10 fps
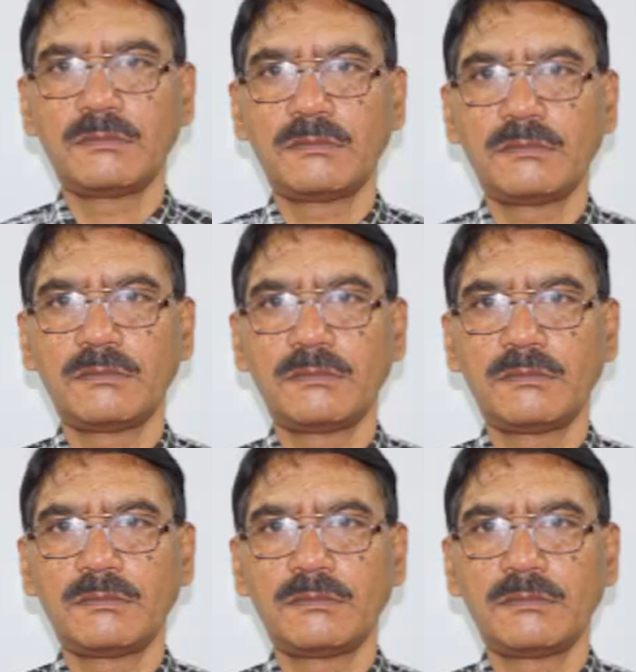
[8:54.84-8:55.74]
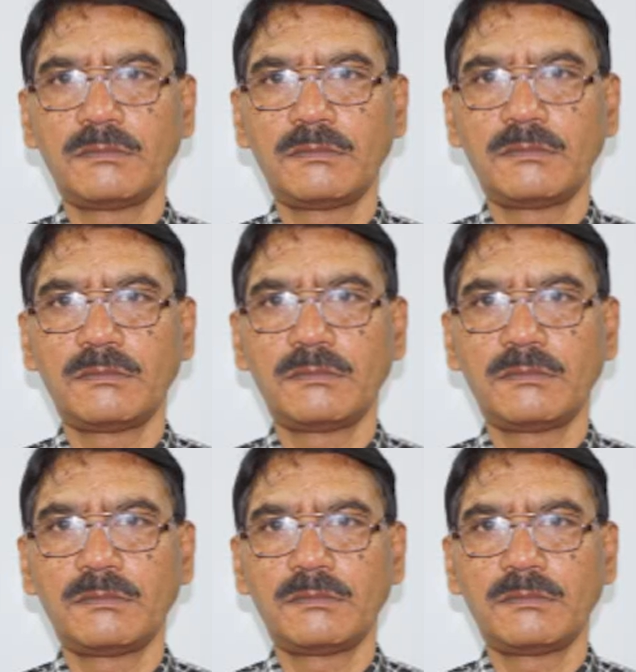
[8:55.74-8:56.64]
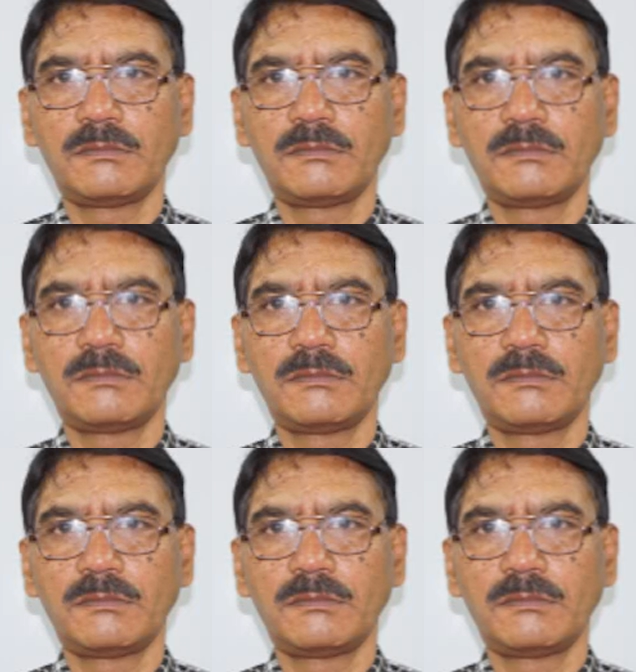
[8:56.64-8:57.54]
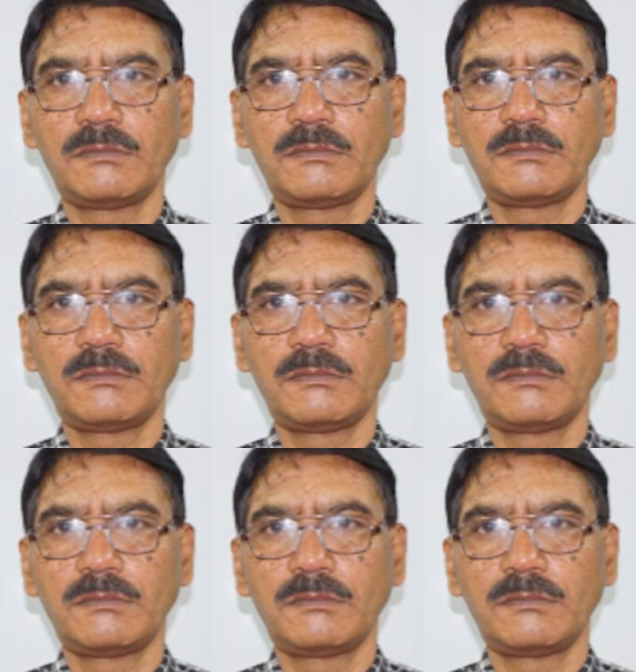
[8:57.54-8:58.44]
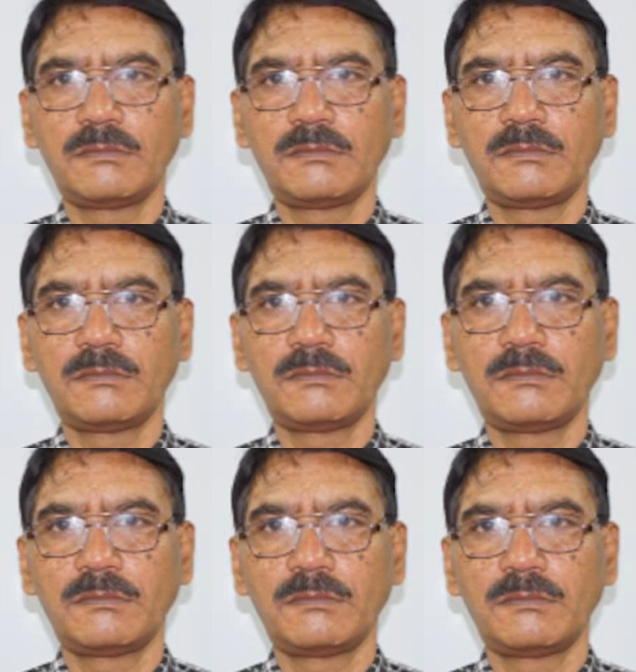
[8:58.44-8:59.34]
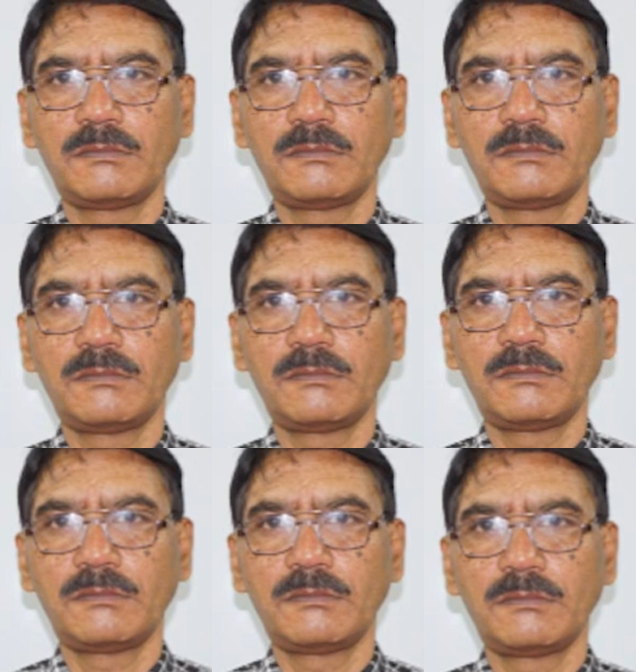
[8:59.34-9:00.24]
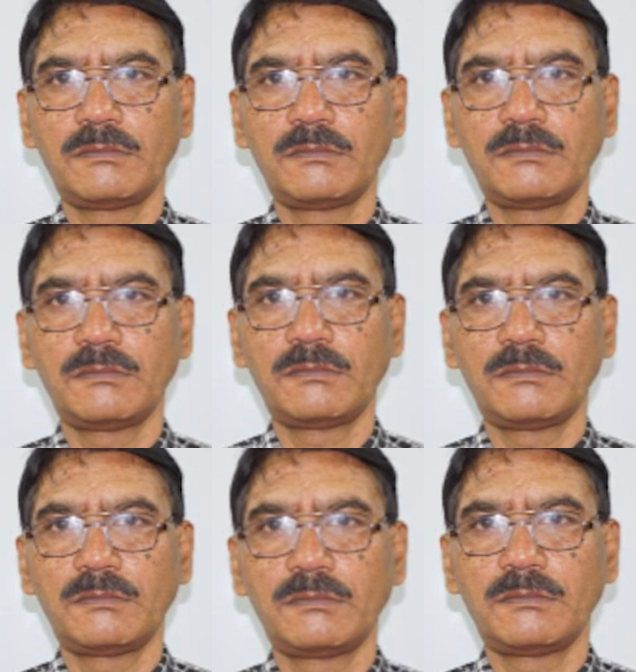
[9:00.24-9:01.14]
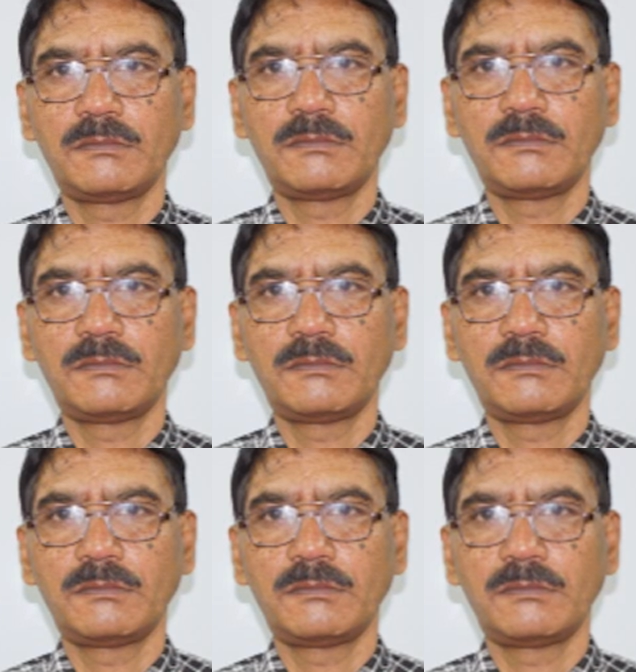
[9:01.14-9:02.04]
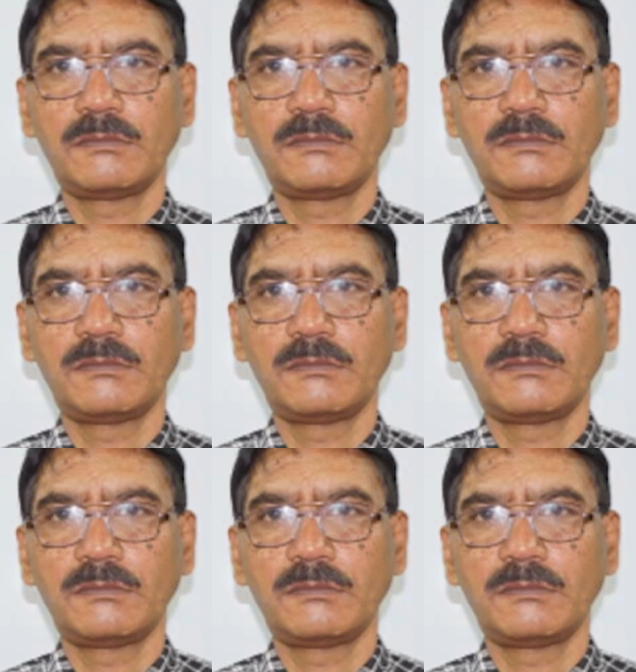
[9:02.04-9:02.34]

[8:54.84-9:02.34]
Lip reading: [no speech]